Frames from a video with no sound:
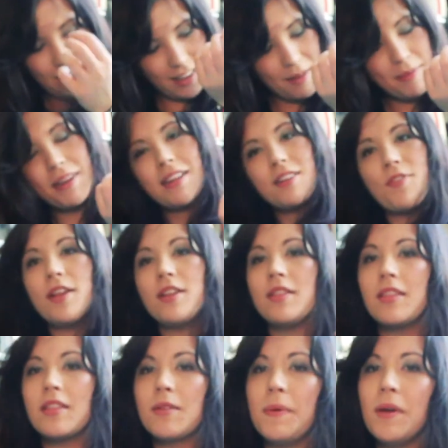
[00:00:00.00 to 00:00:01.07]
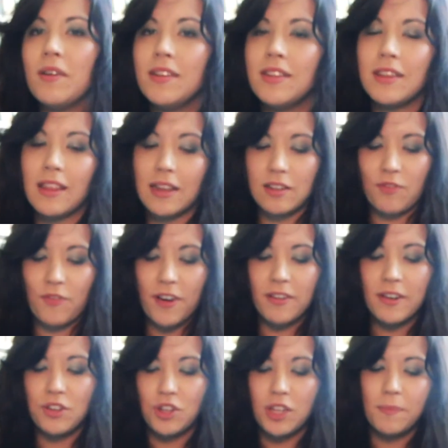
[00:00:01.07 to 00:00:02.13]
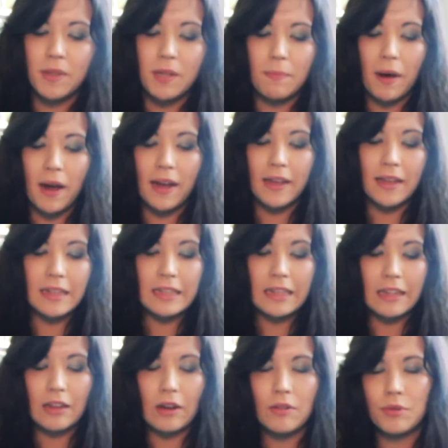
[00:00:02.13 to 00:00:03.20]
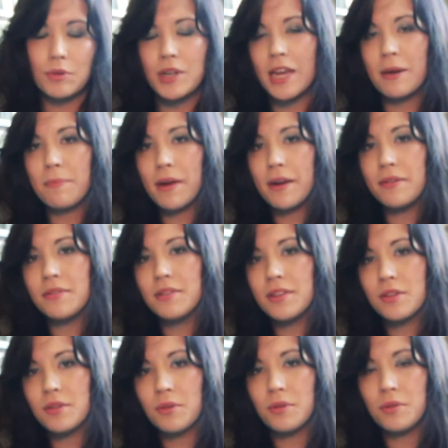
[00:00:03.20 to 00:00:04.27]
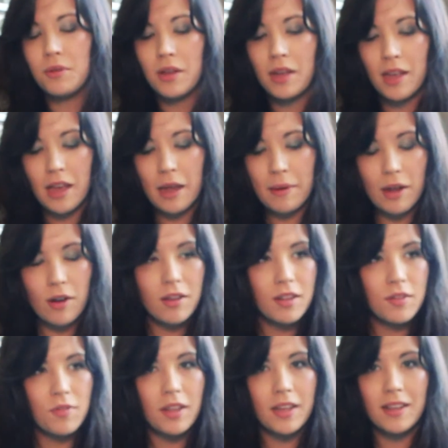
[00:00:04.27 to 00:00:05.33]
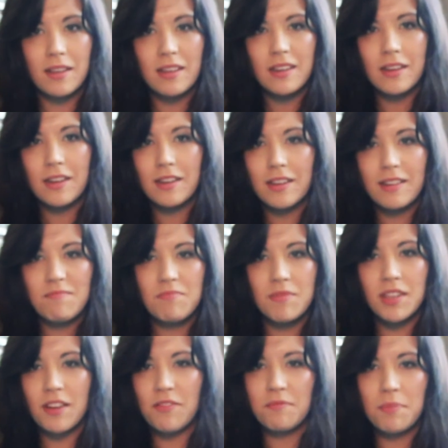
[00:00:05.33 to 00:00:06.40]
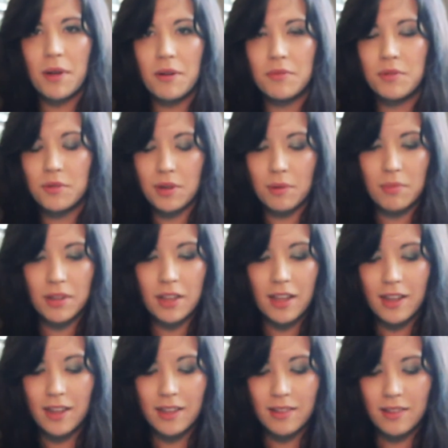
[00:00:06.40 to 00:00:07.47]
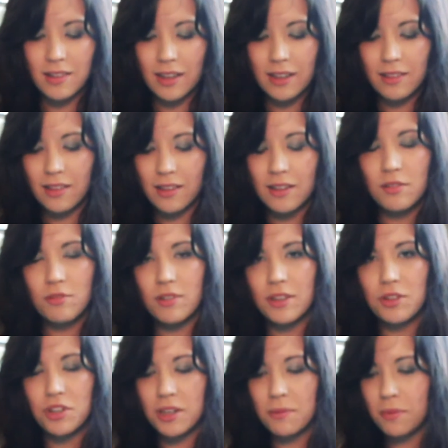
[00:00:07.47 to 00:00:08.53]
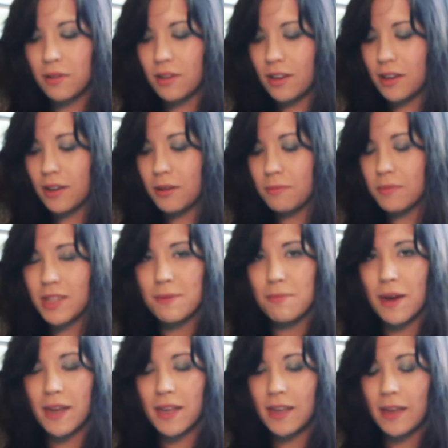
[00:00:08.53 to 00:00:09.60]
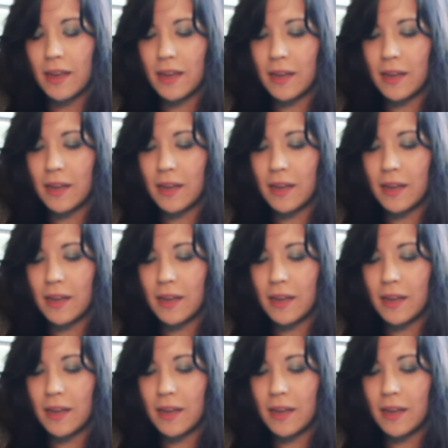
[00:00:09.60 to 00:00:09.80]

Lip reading: I mean, to be honest, it's very cheap to buy. It's like under £10. So, I mean, I got this for like £7 or something like that. Like, it's really cheap to buy.